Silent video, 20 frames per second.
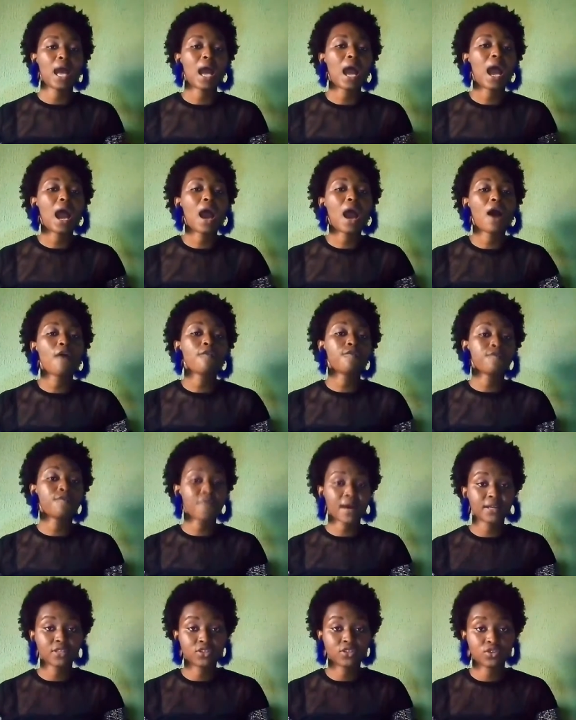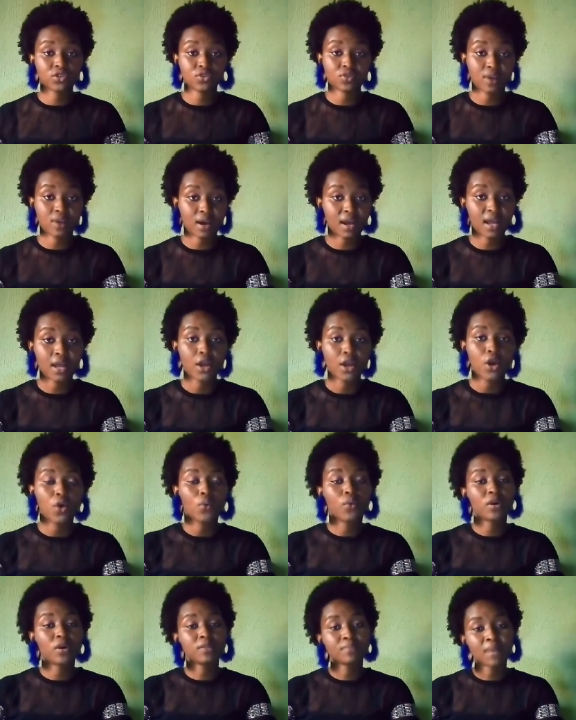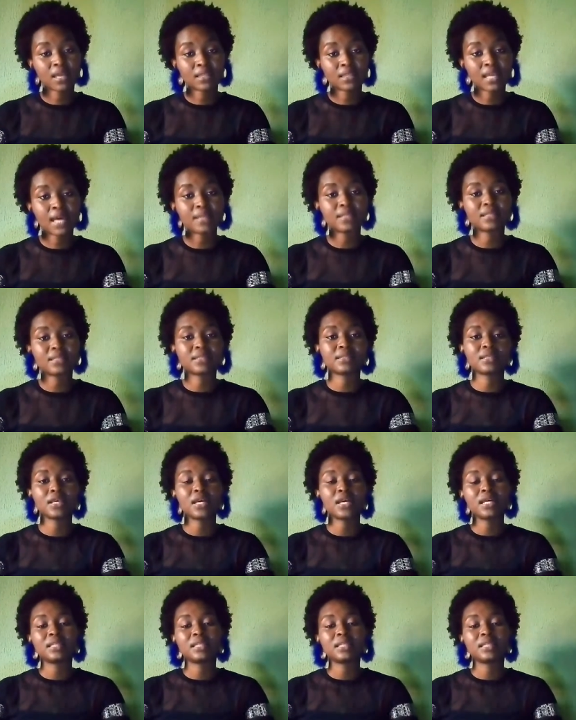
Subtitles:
how fast you are. What matters is